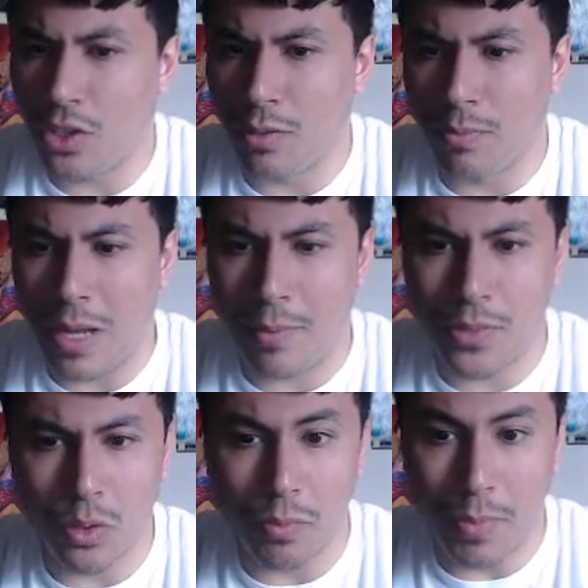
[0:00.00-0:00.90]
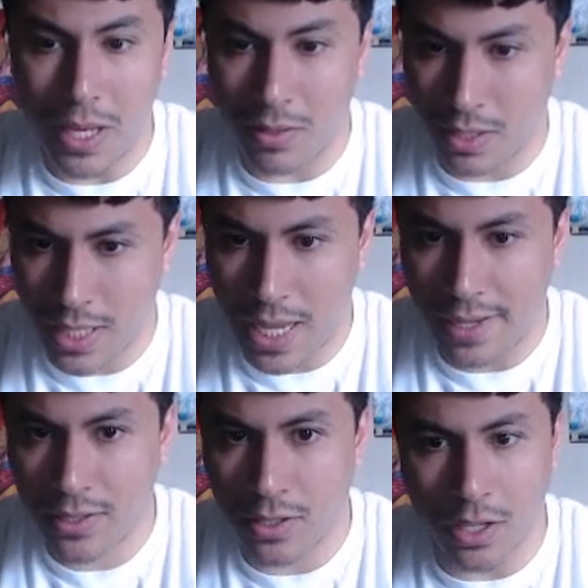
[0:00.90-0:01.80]
You can now deal with big
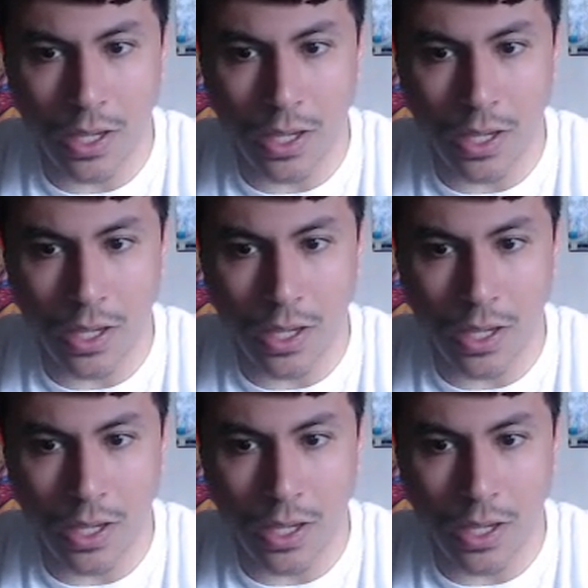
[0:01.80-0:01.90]
attacks